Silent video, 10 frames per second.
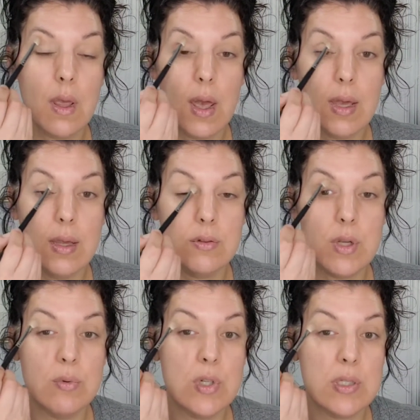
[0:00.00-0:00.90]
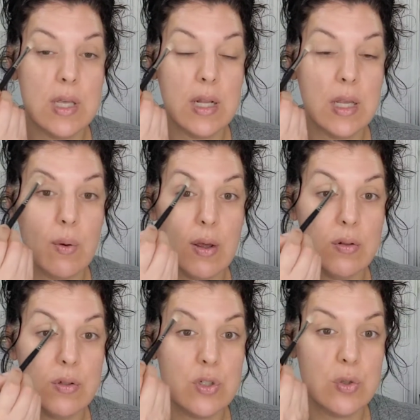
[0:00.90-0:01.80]
I am just getting around
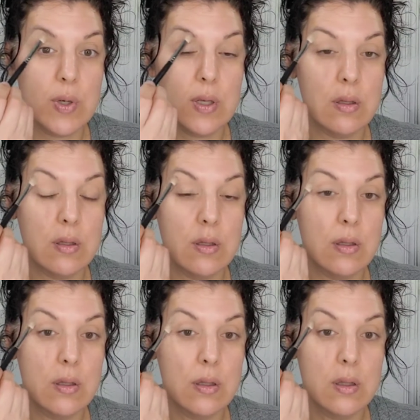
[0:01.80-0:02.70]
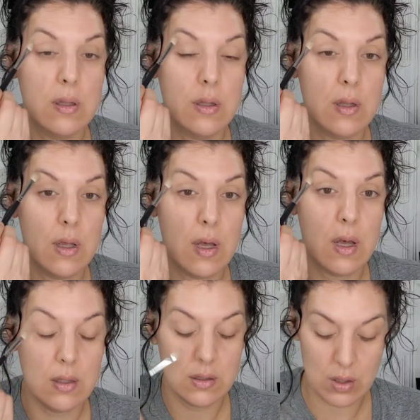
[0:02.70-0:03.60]
to doing
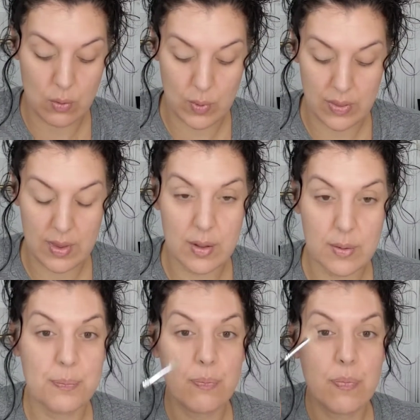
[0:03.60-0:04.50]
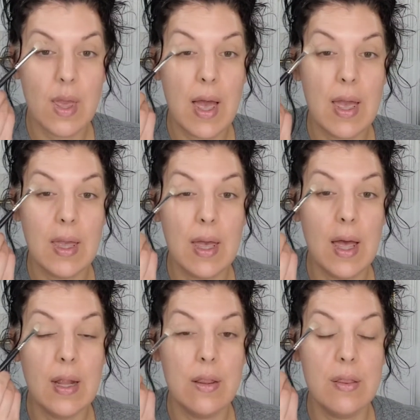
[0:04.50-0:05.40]
a look with it. I
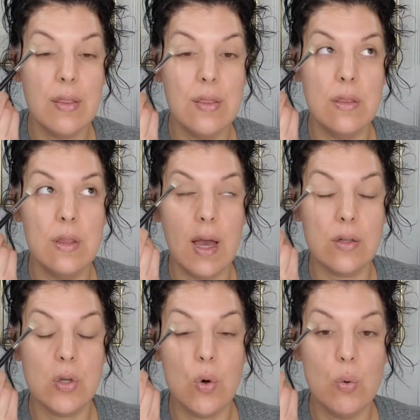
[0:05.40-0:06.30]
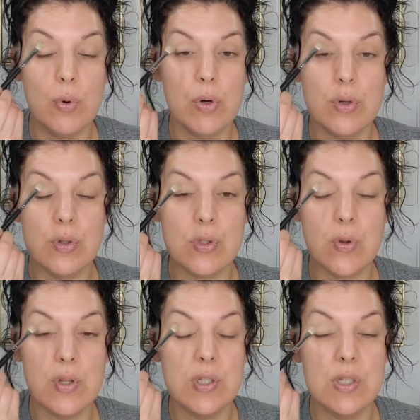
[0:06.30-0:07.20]
got October's, so
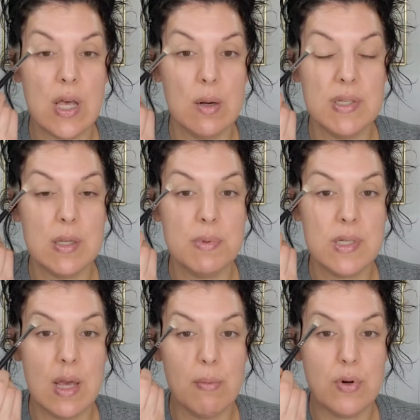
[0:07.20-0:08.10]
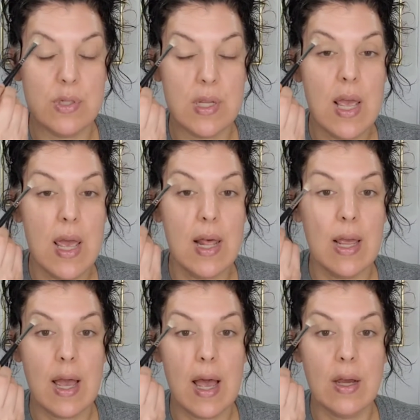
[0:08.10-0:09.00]
this has got to be September's, and I
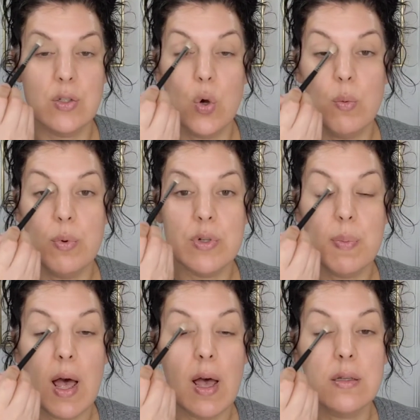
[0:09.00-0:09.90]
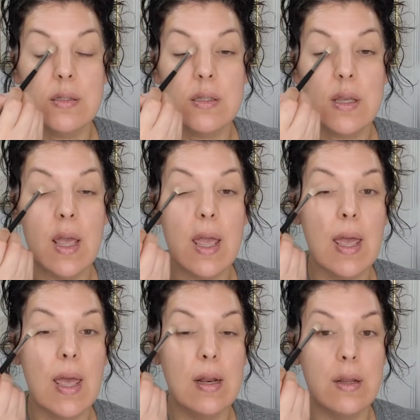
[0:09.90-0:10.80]
got October's box,
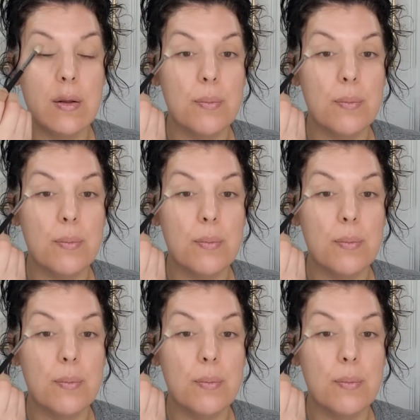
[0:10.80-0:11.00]
and